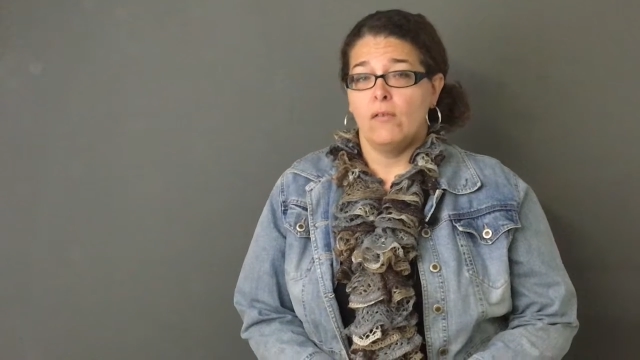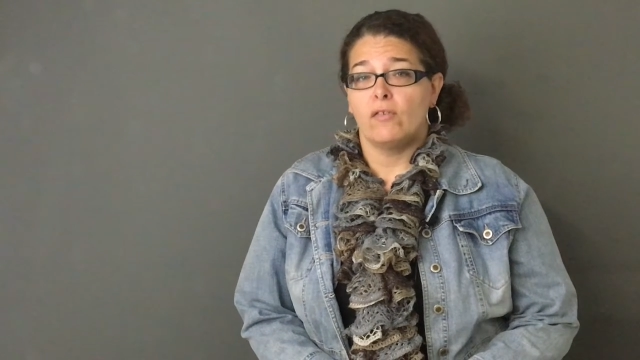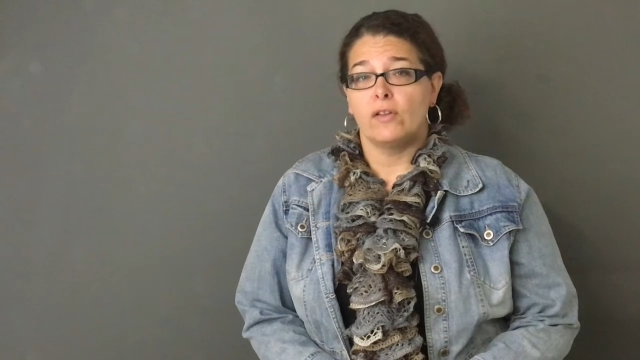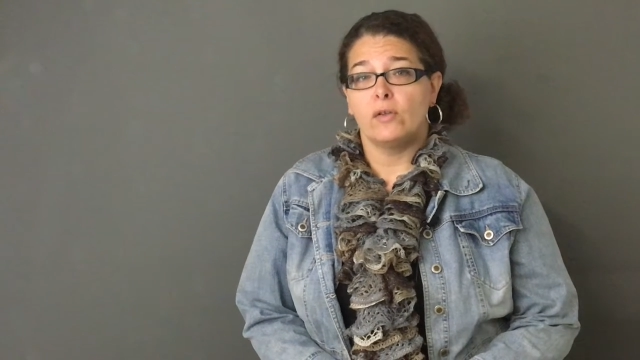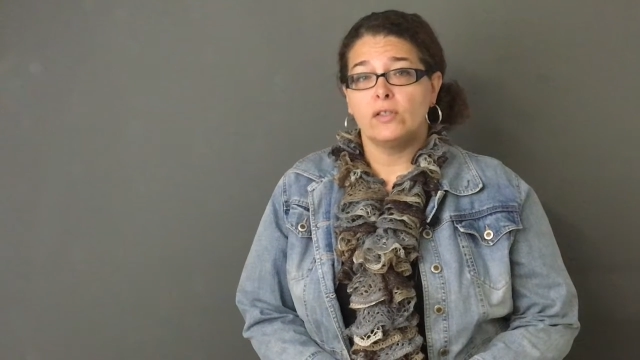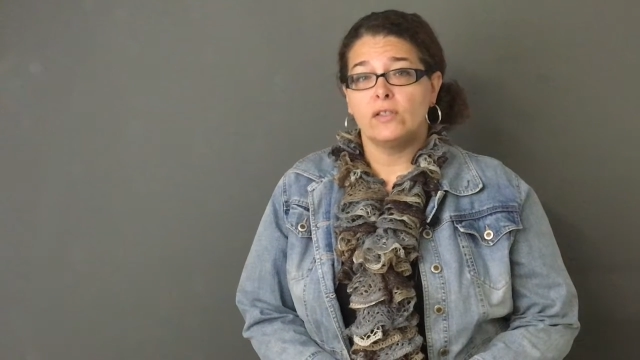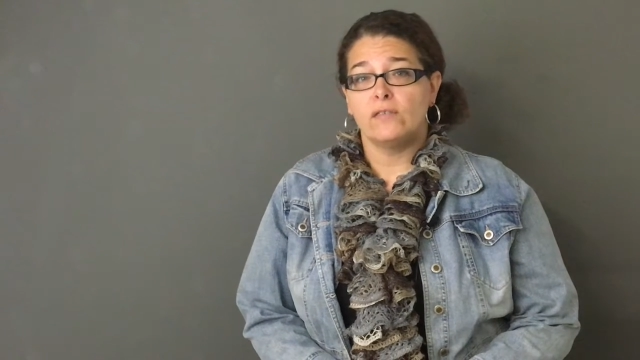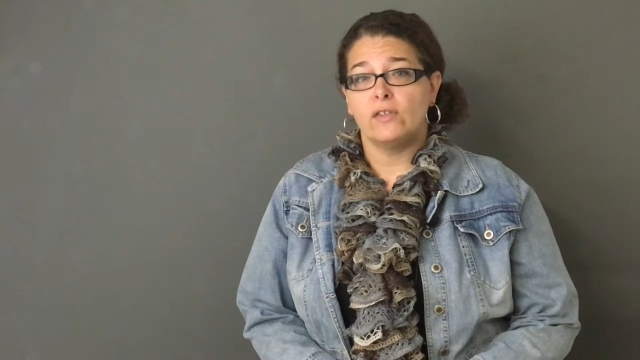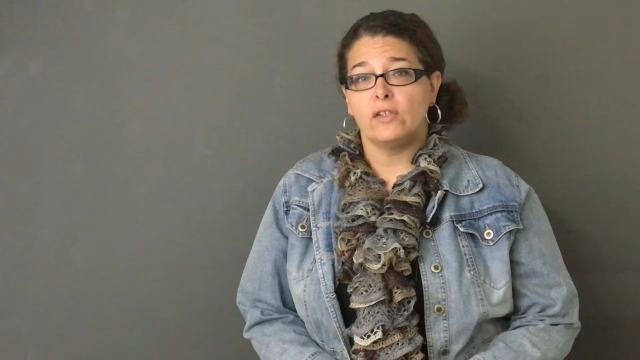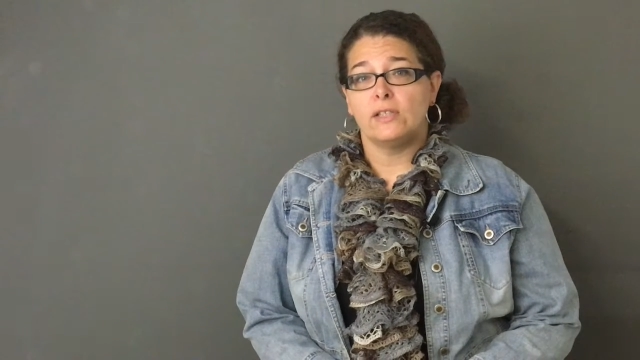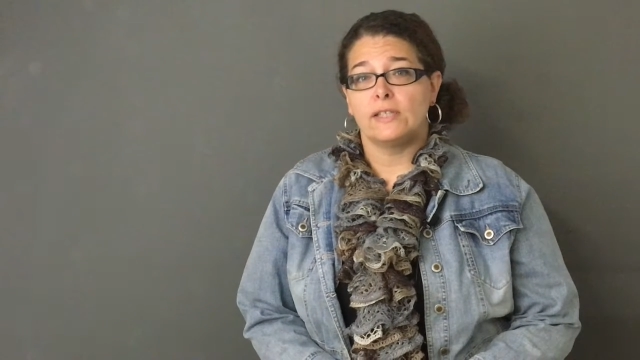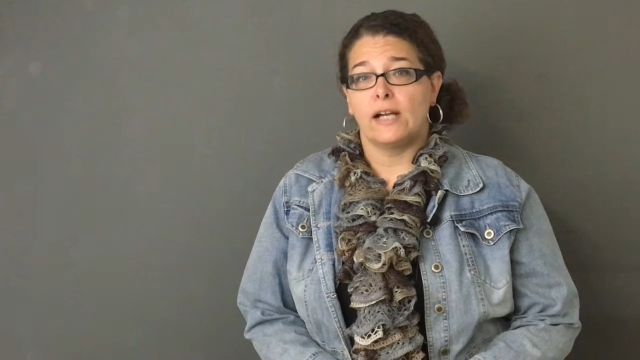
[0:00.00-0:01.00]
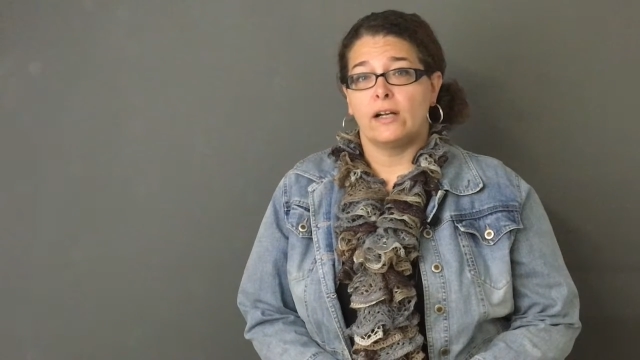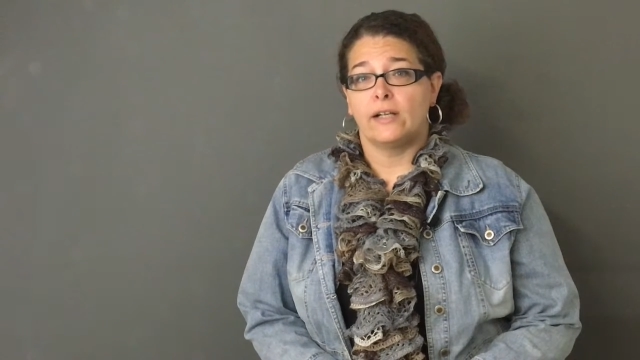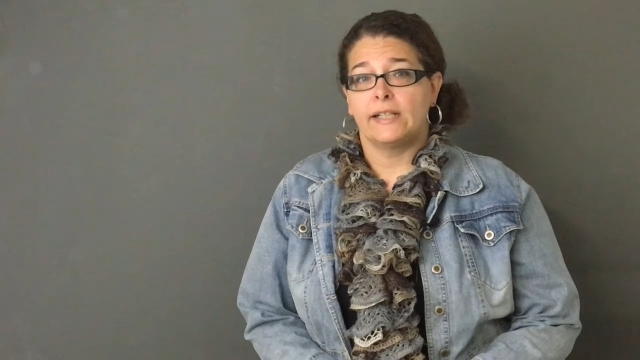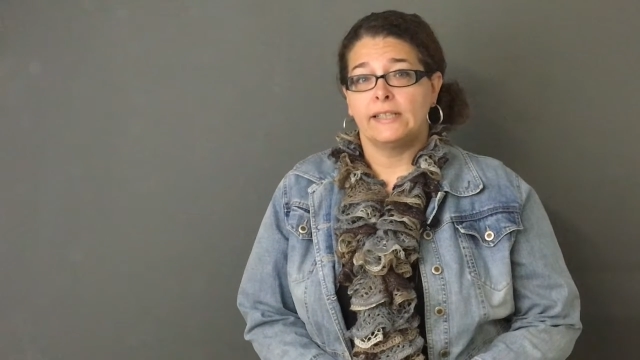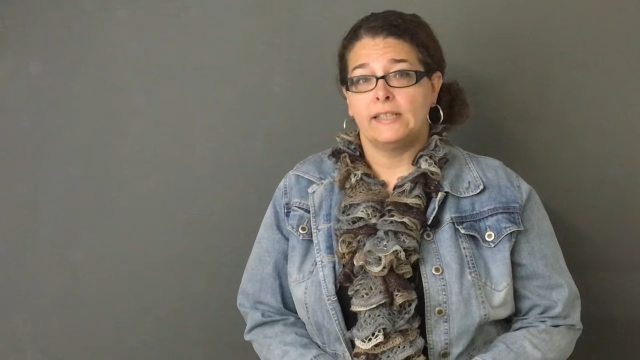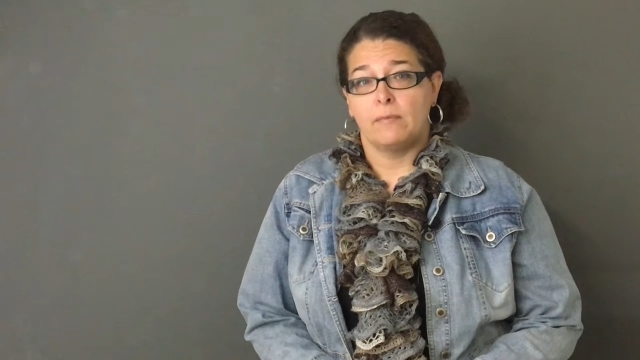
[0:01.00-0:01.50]
For those of you
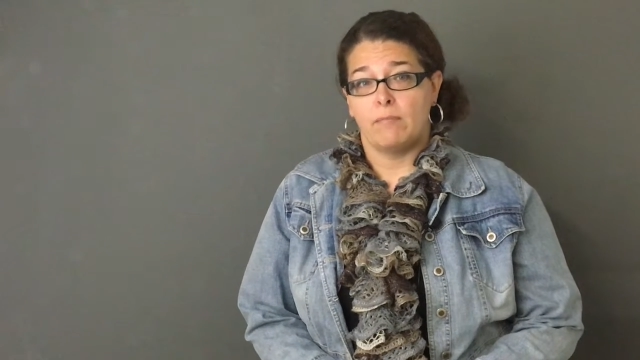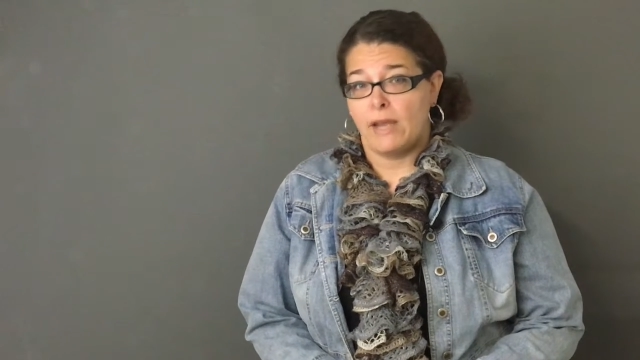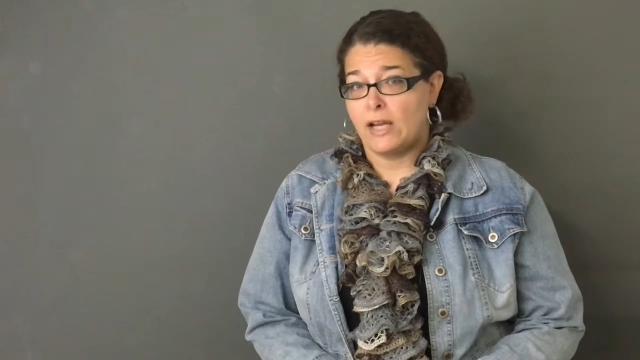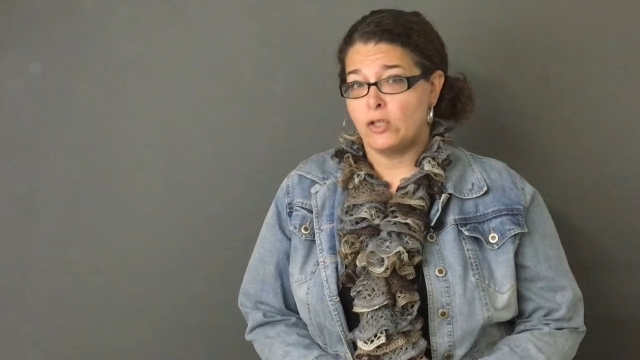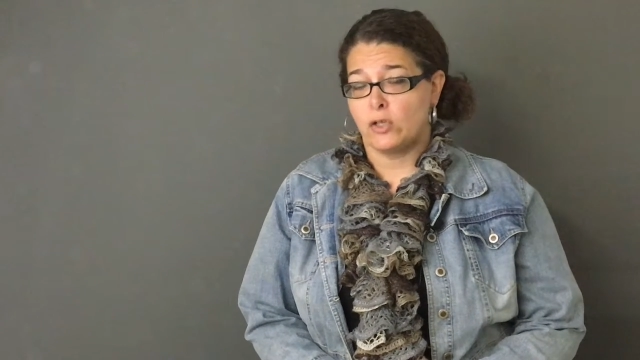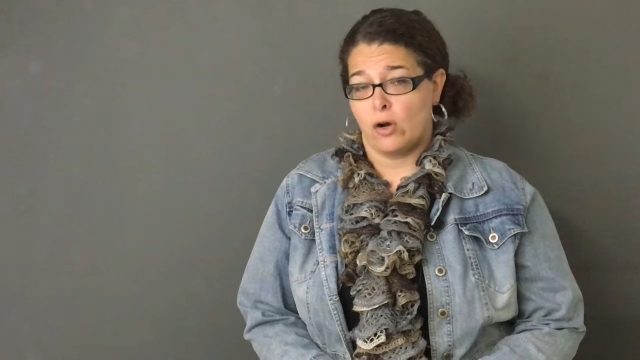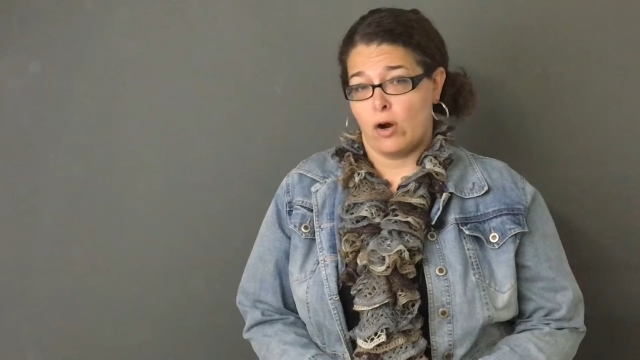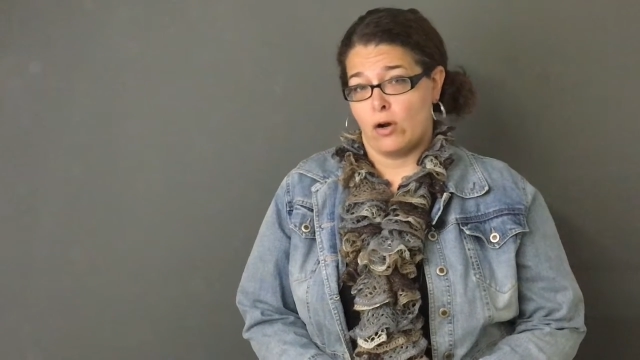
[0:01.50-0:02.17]
desiring some major